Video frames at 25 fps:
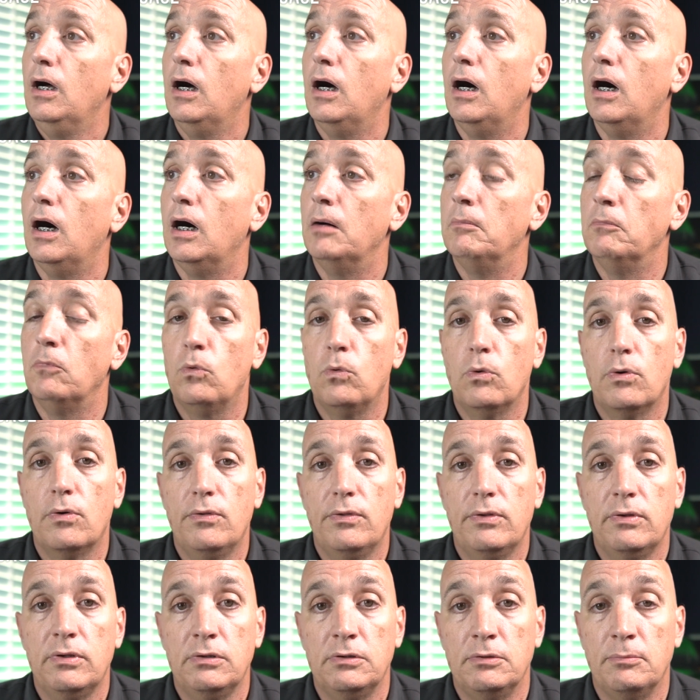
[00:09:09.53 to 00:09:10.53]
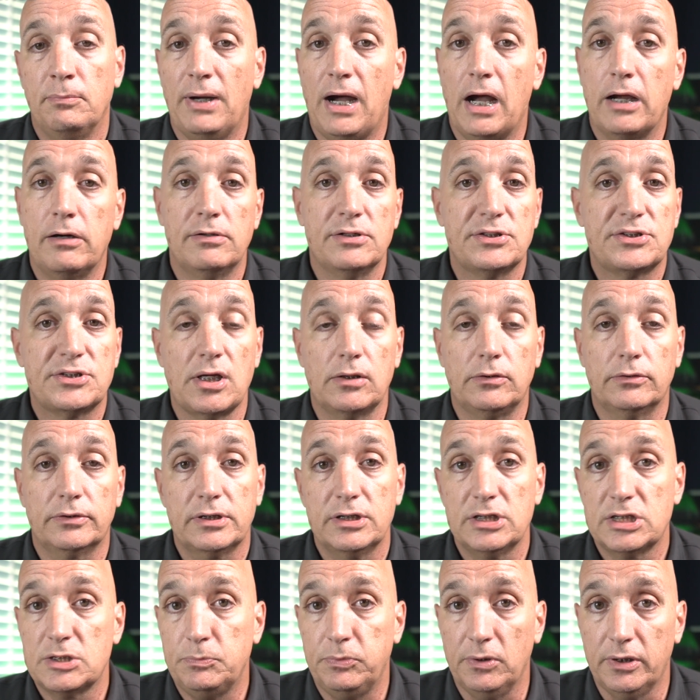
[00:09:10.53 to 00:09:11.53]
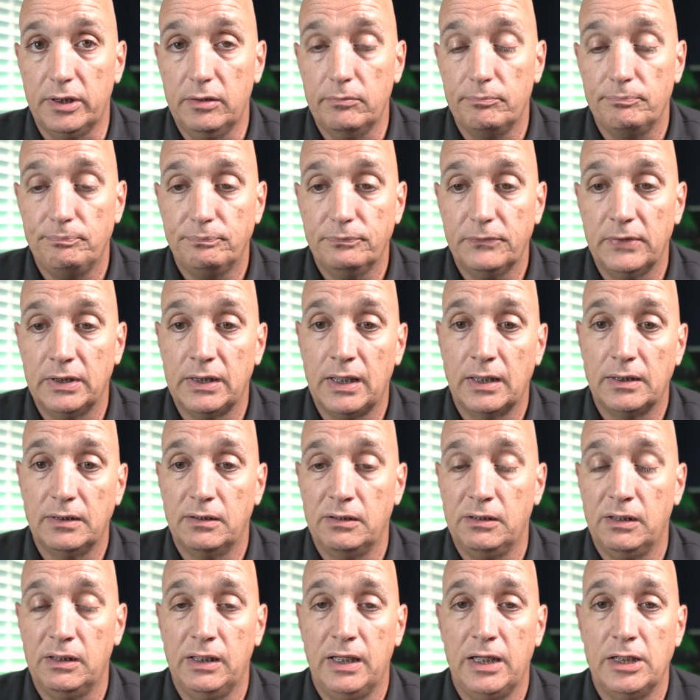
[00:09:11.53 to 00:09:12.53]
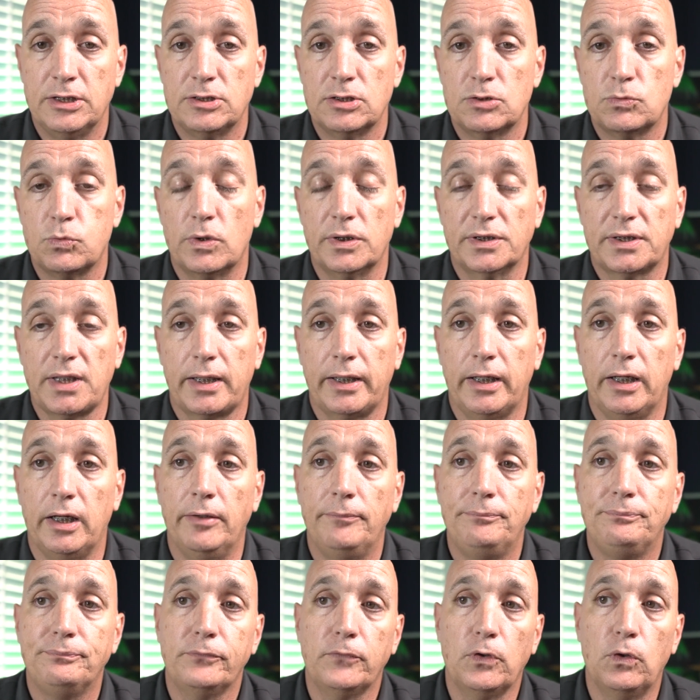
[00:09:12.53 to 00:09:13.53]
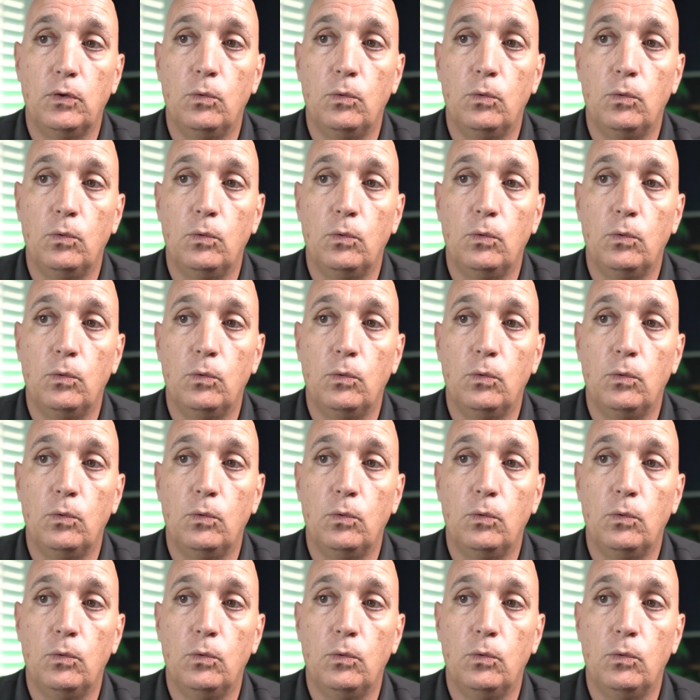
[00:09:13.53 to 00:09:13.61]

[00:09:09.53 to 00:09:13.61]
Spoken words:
or the buyer and seller can split it, and the agents work that out,